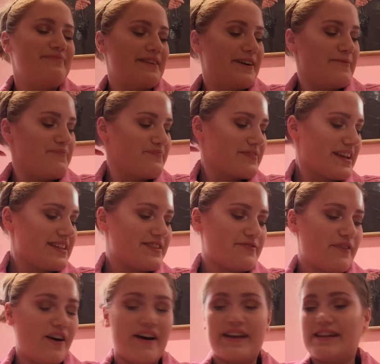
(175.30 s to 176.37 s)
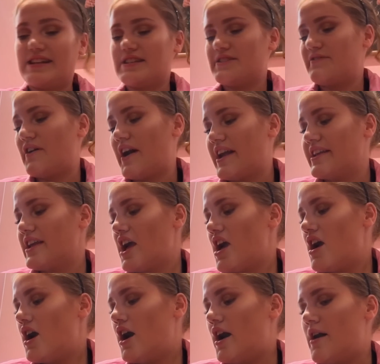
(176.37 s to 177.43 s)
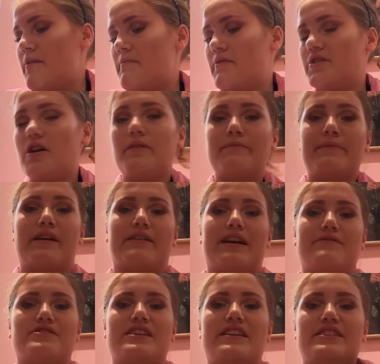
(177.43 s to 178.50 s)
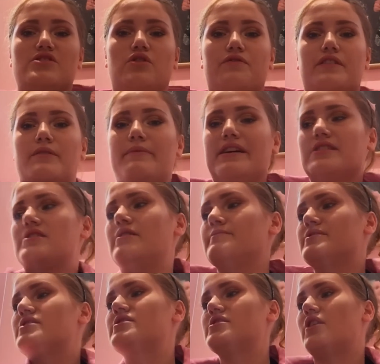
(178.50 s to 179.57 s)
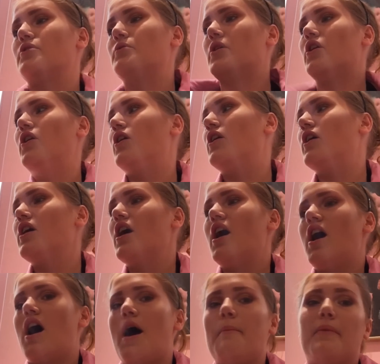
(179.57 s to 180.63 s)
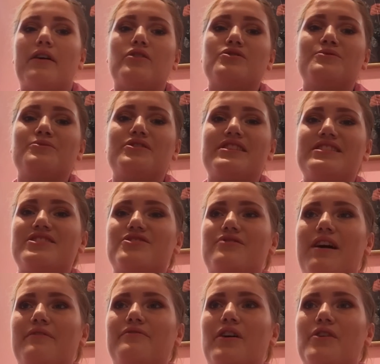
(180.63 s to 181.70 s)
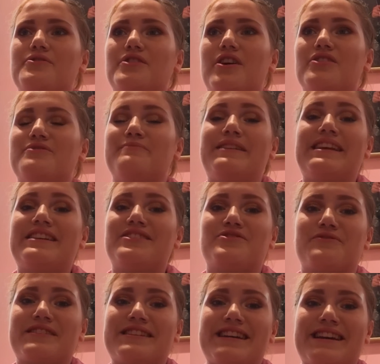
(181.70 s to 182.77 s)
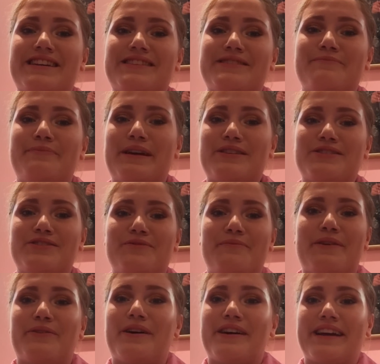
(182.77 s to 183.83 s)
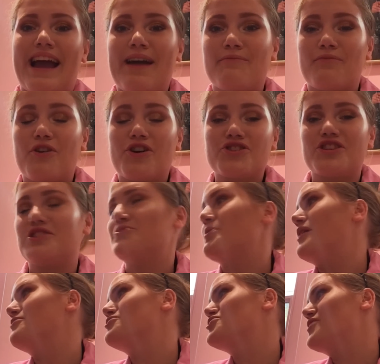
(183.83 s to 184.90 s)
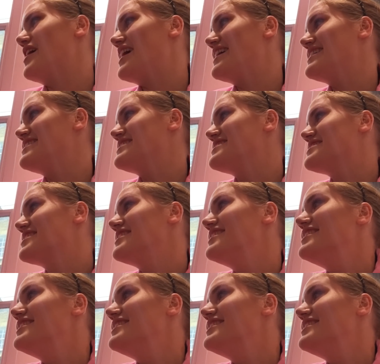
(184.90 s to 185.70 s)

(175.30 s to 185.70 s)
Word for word: but it's fine, it's fine. Um, knowing me, I'm going to have to take this off in a bit because I'm so hot. And I've got some good Instagram photos. Malika's already taken some pictures of me on her camera. She's well trained,